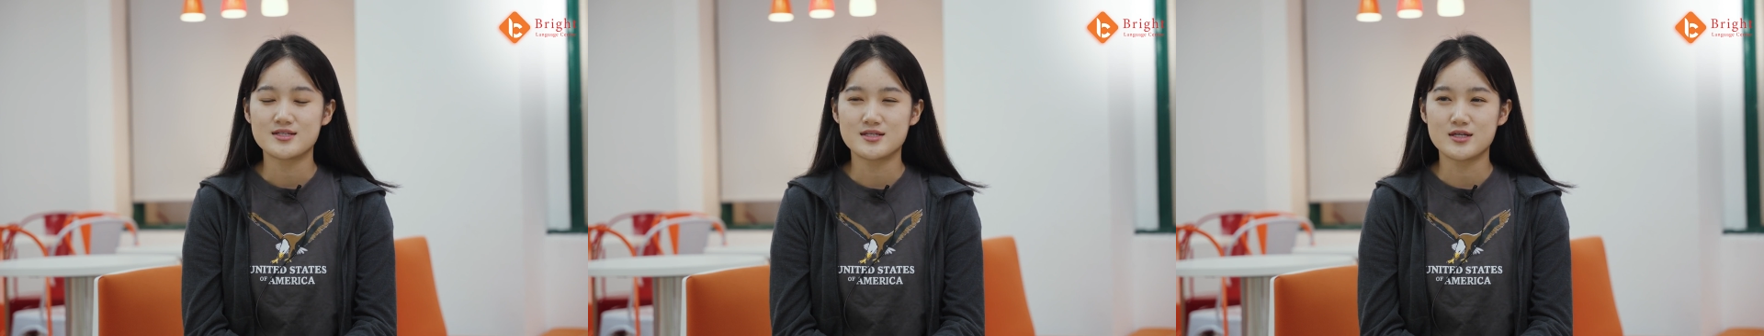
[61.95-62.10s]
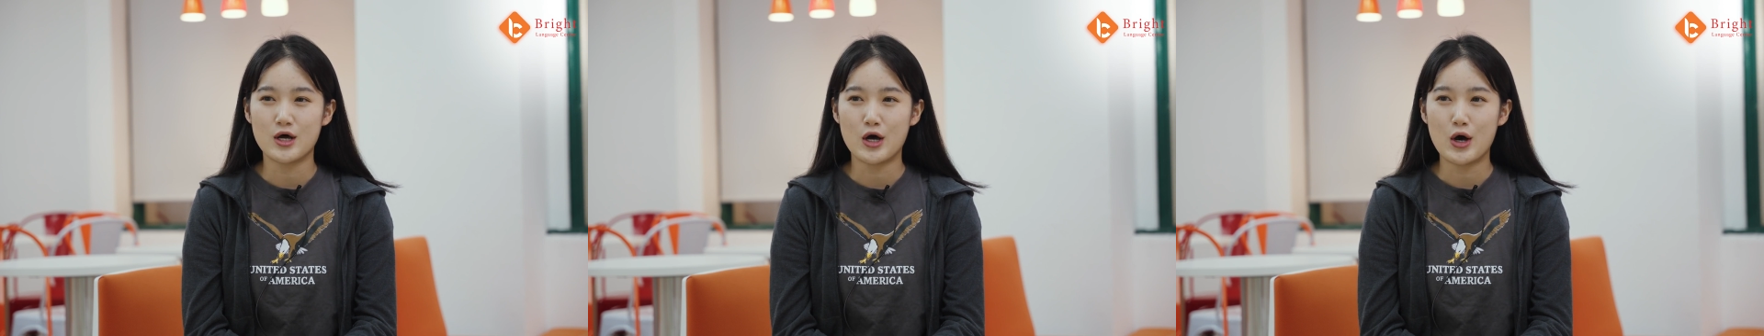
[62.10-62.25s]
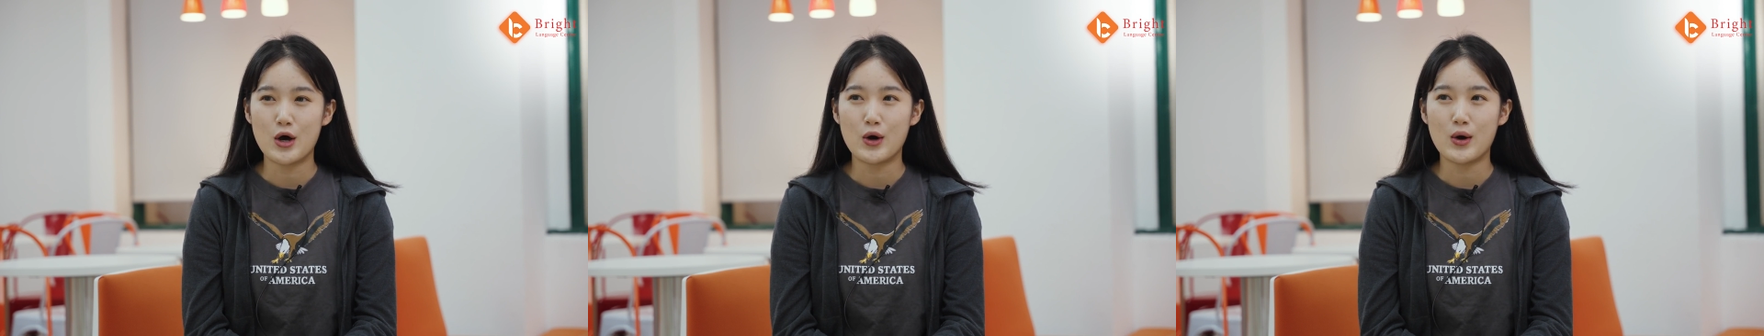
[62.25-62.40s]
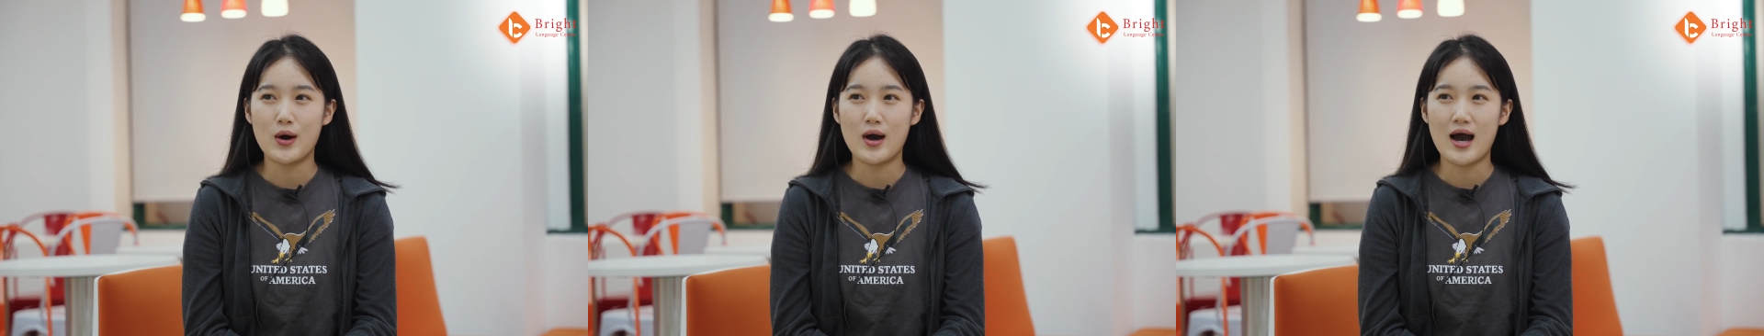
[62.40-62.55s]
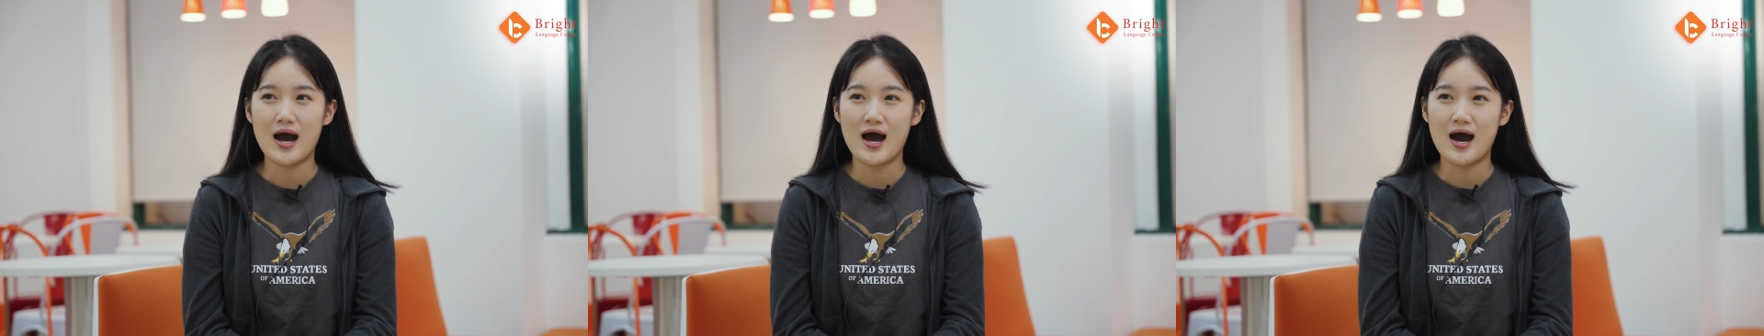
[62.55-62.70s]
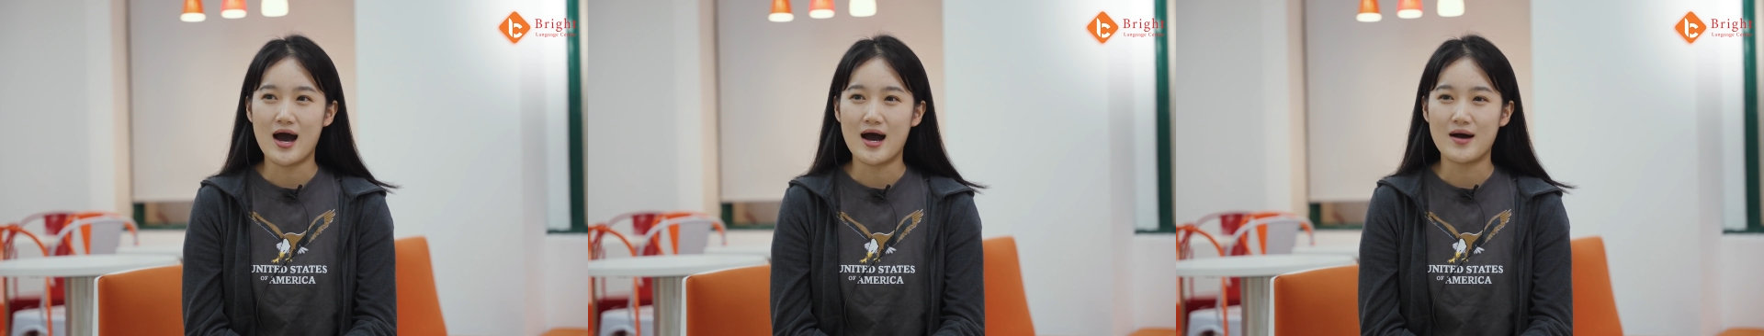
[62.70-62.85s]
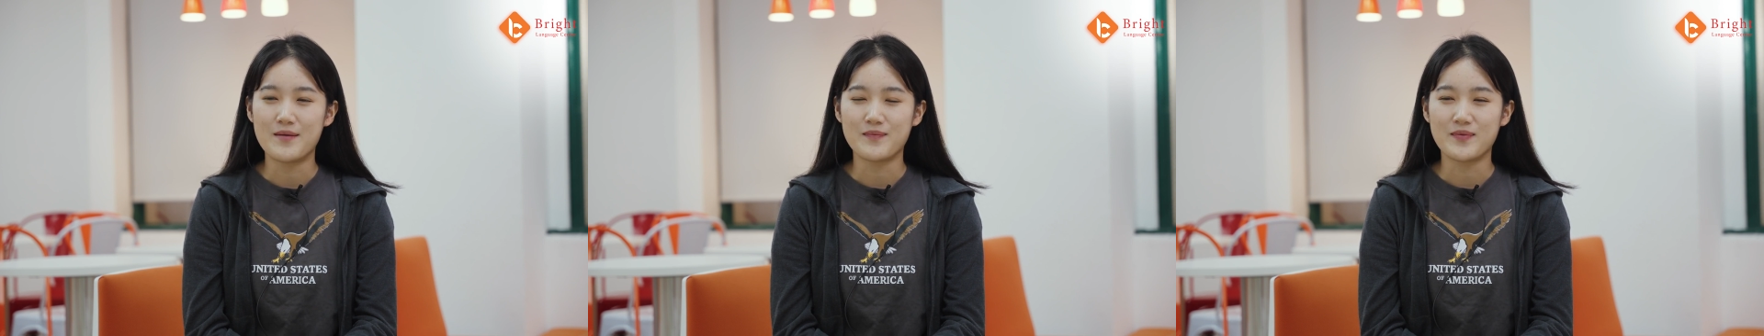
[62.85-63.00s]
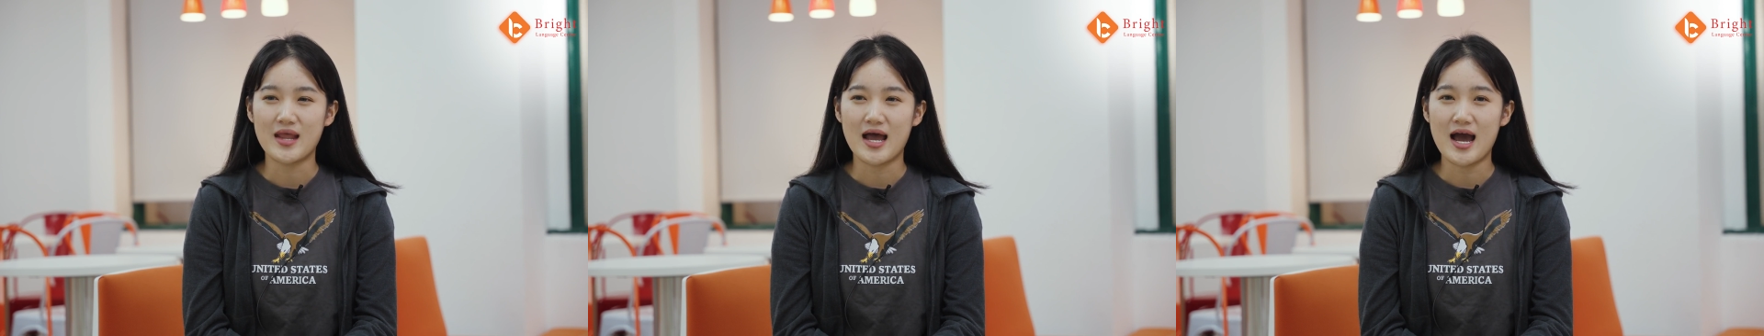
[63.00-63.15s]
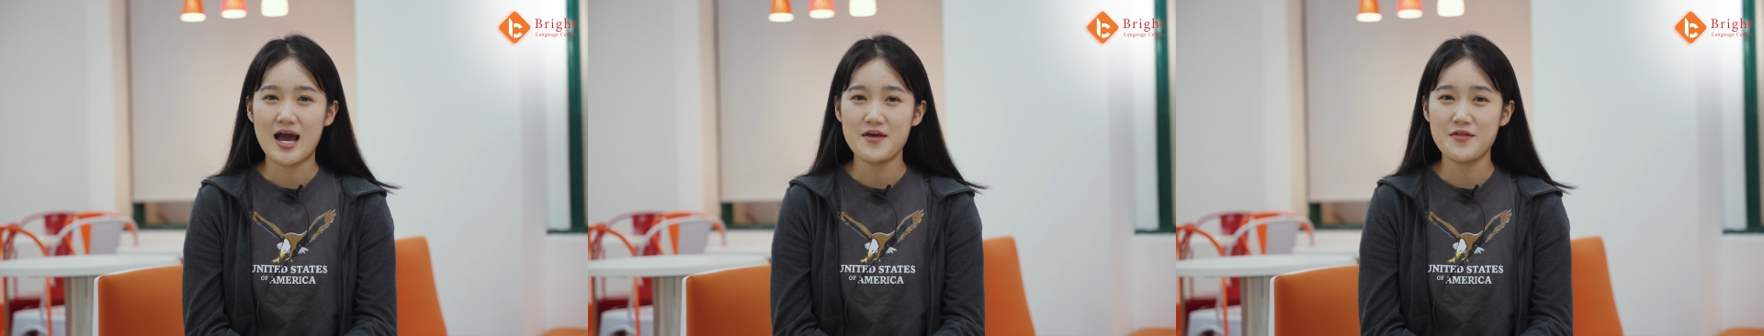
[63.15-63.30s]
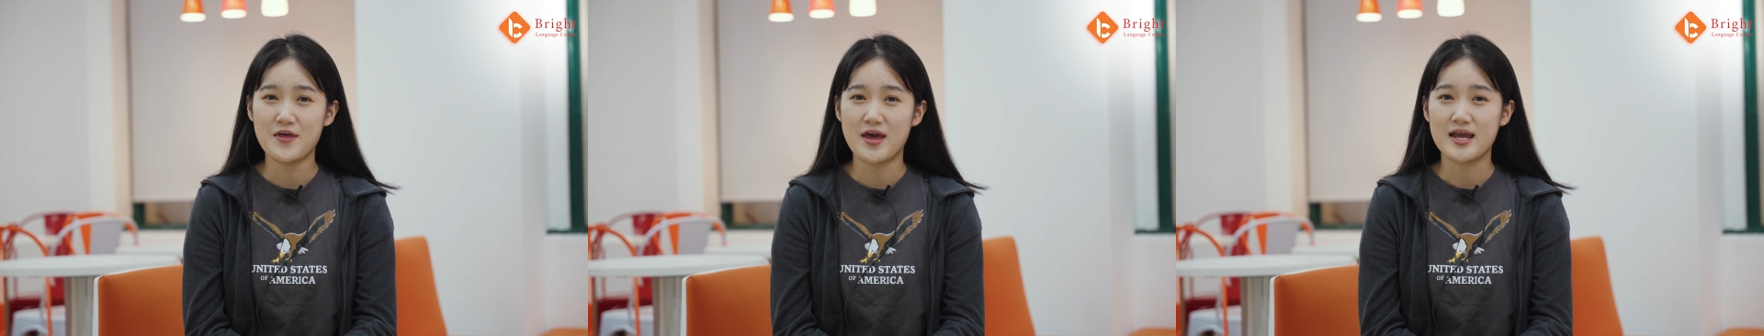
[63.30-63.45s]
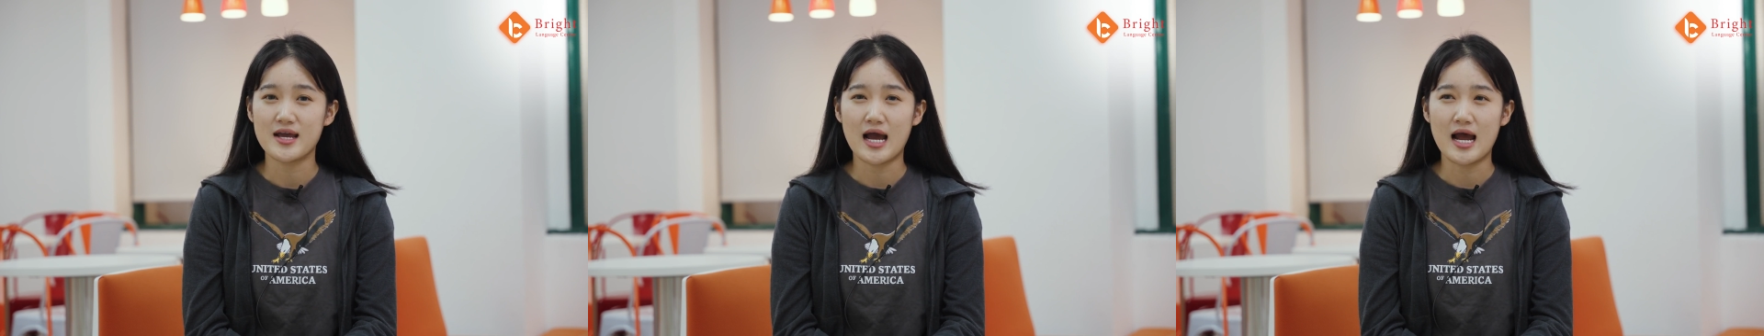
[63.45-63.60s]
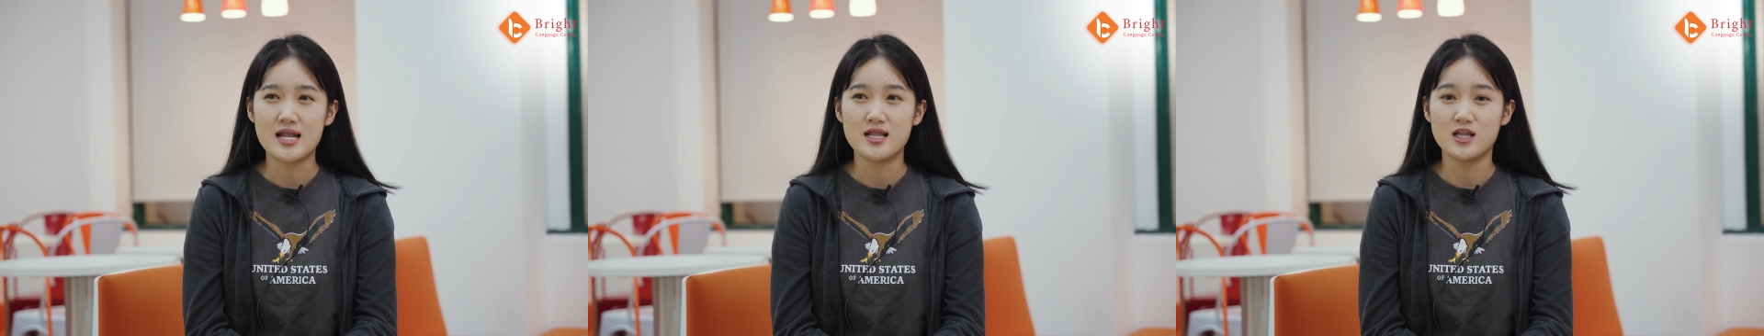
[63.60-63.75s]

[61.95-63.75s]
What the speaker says: So I think I